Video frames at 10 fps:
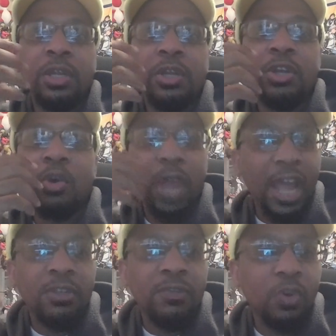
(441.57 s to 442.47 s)
no
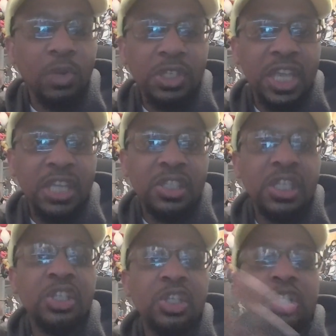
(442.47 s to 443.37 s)
active noise
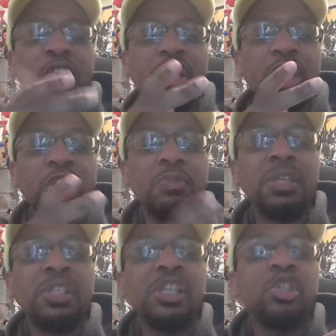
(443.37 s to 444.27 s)
cancellation. It's
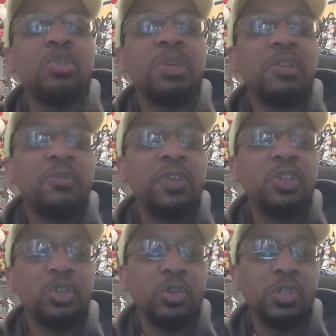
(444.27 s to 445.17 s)
missing too many
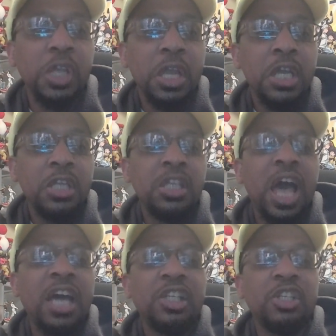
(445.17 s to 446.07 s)
features to
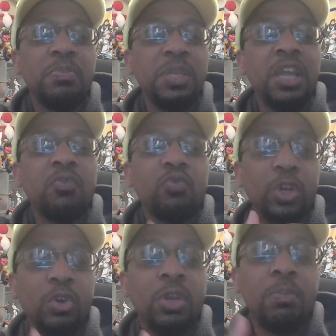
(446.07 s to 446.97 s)
honestly be a
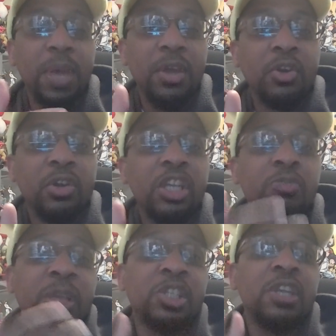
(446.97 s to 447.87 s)
real competitor,
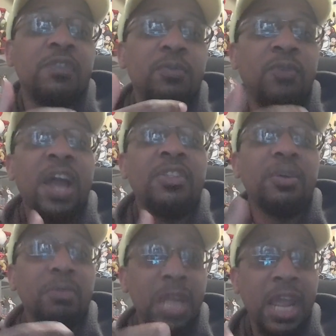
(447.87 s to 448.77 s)
especially if you find
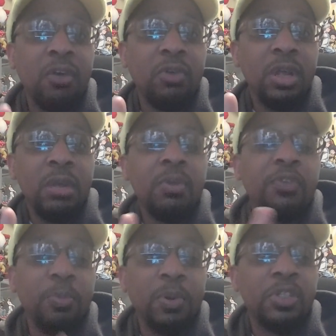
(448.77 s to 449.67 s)
them now. But for
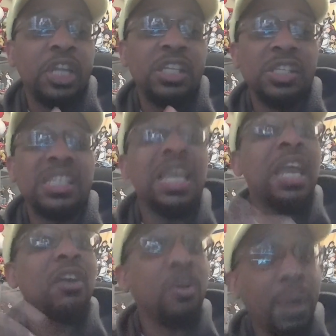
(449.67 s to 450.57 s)
the person that doesn't
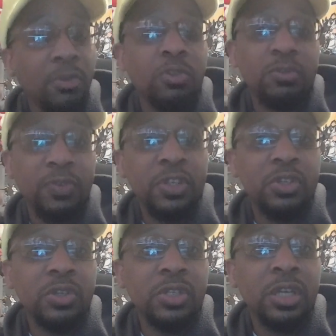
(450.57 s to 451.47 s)
care about those
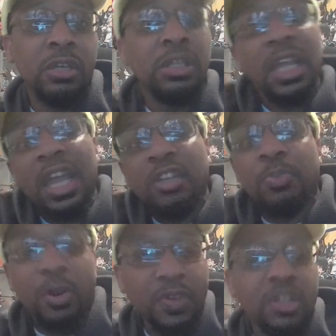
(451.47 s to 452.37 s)
features, it's
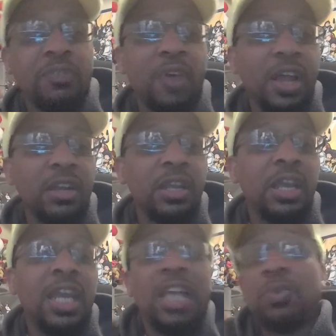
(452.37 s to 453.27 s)
perfectly fine.
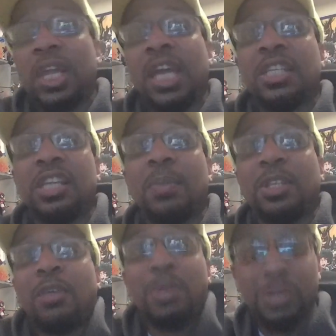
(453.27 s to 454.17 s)
And that's what I got to say about
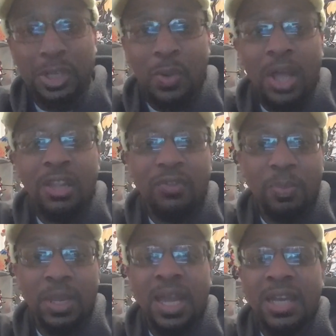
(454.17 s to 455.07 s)
the music quality, for
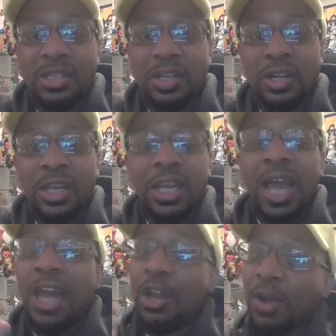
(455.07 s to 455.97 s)
being honest here.
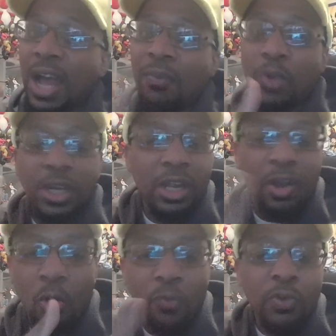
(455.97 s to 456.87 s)
I know I went
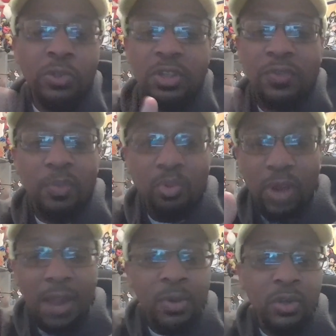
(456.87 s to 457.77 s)
over different
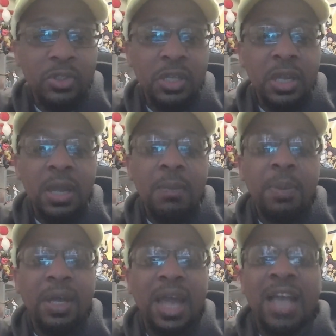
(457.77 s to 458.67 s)
parameters,
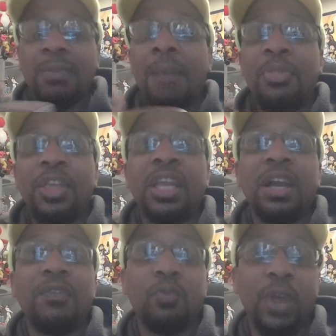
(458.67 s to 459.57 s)
but I'm
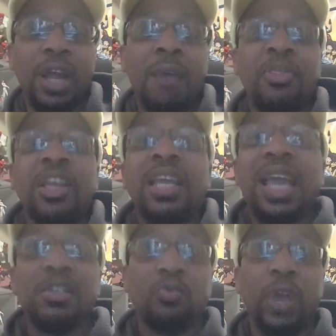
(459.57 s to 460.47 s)
thinking
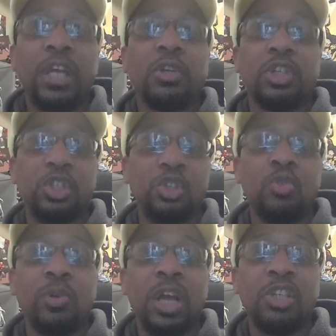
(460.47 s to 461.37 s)
as a regular
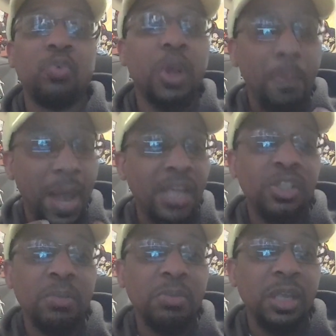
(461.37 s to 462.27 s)
consumer. I just want to buy
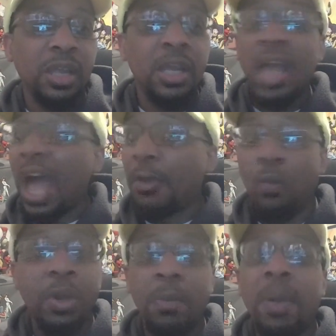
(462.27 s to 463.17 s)
something. I
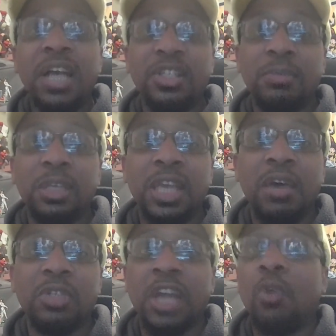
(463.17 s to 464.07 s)
don't want to buy something
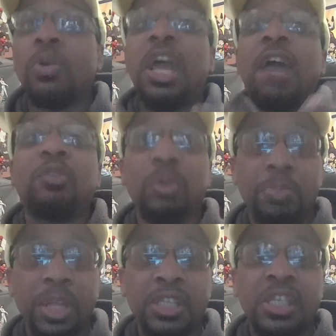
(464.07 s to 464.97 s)
else. I don't want to have to
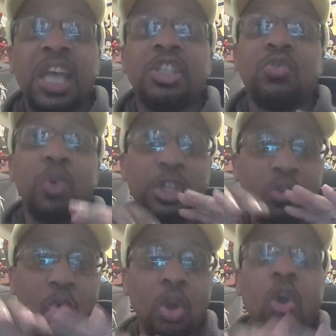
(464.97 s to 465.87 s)
replace it. I just want it
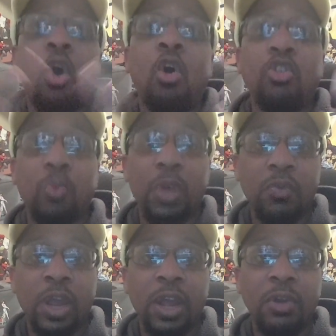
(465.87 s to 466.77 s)
to work all the way
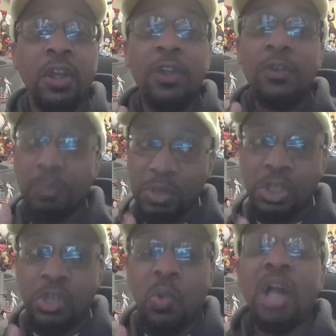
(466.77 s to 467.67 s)
around. For
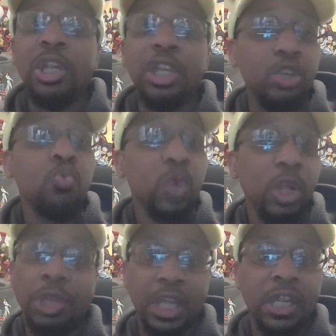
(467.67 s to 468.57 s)
music quality, you
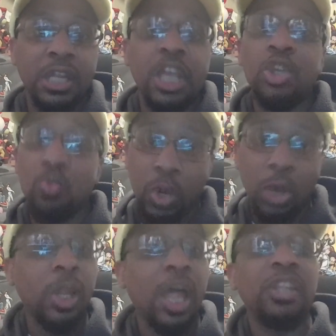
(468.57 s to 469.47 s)
will get it, and you
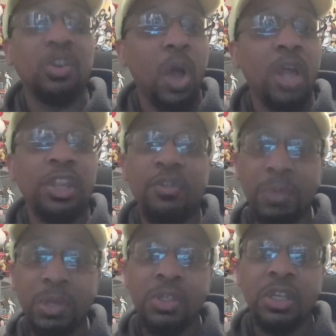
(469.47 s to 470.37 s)
will like the quality of the
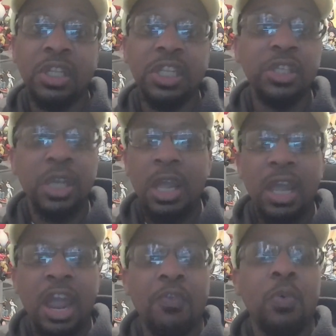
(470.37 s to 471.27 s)
music. At least
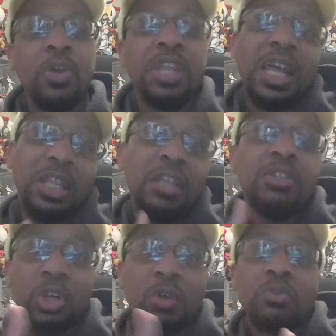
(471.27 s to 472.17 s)
everyone that I let
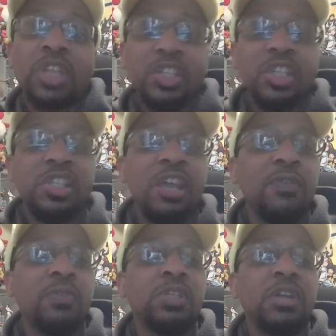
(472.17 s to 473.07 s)
test these
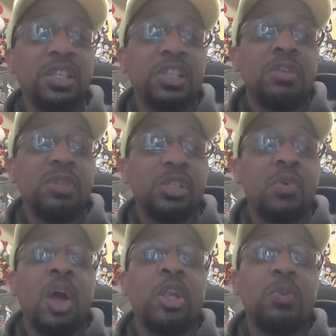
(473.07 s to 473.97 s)
headphones out, they said the music
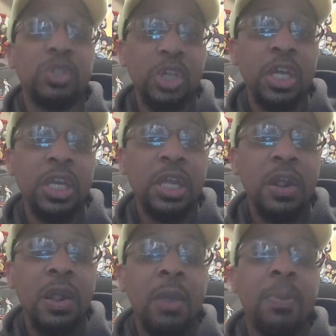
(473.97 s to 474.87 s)
quality was good,
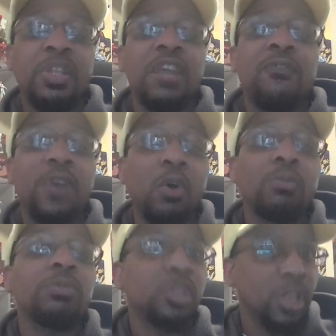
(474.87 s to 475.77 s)
but they felt
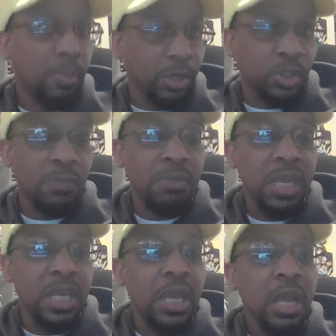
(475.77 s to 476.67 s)
similar to
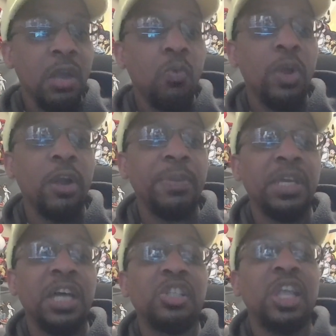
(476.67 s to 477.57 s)
me, where
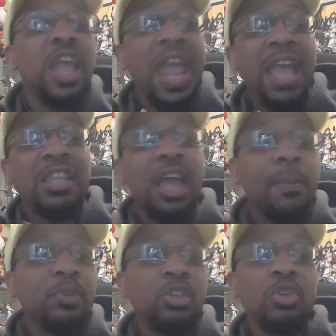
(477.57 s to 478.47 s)
because they had the
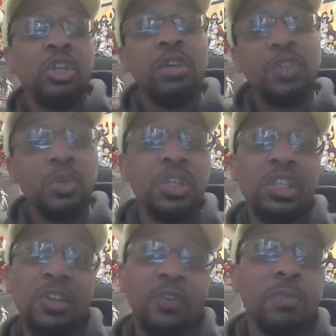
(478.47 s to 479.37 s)
opportunity of using
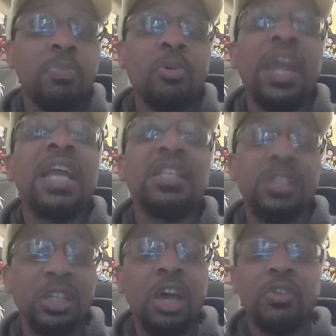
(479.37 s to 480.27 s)
different brands
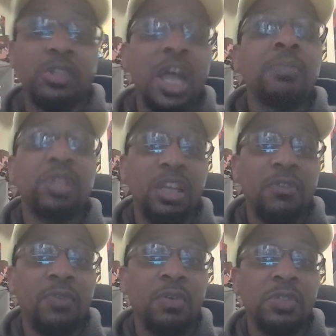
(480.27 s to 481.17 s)
and other types of
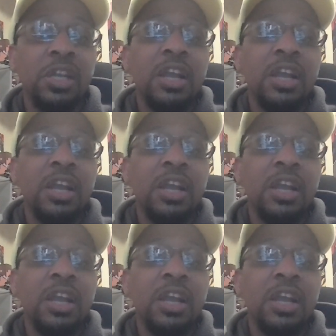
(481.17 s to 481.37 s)
headphones,